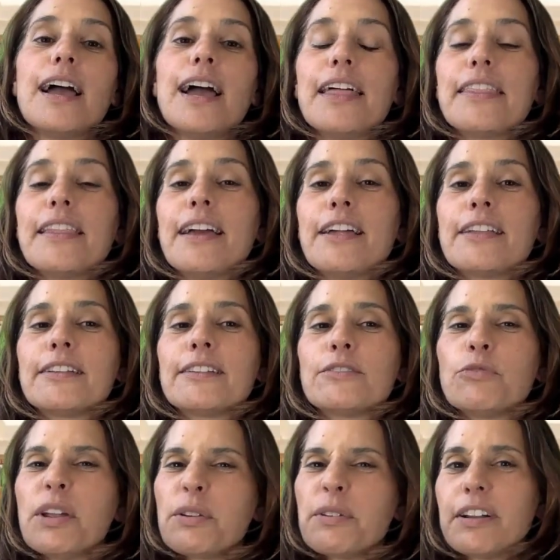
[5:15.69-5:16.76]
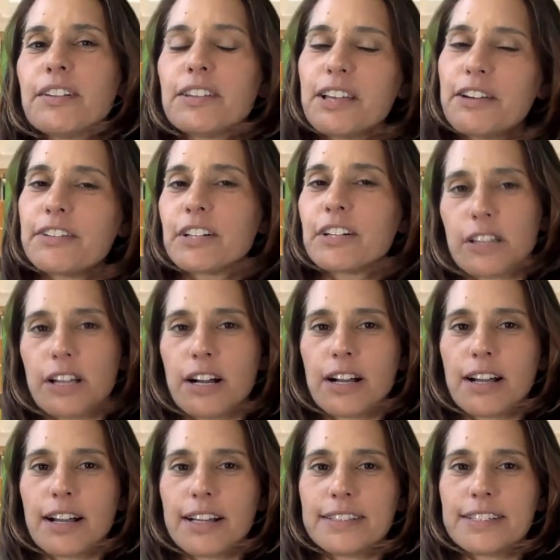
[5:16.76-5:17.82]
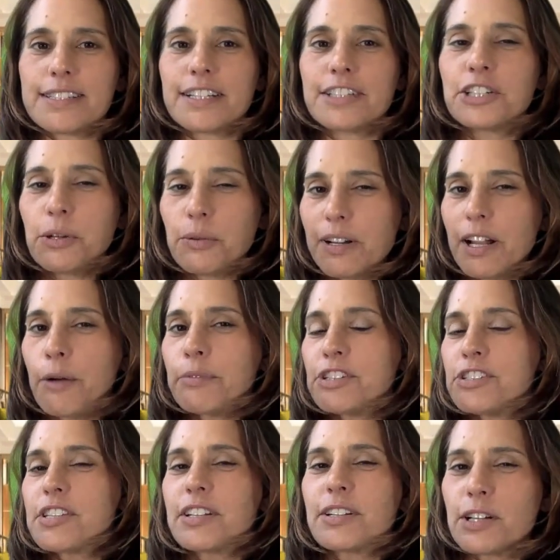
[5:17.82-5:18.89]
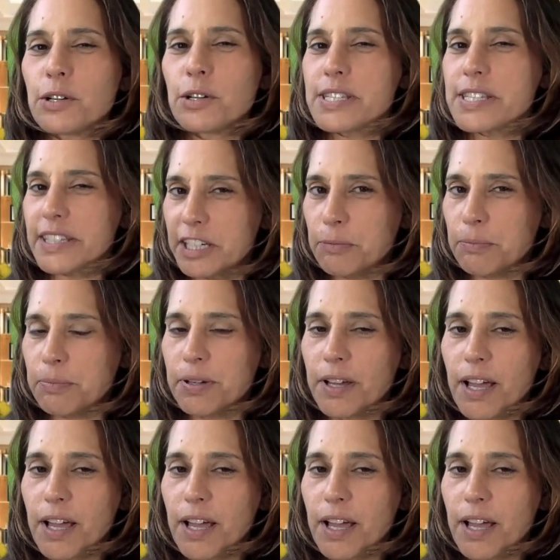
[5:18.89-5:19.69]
And then right around 11 o'clock, I decide, you know what? I'm just going to go to sleep.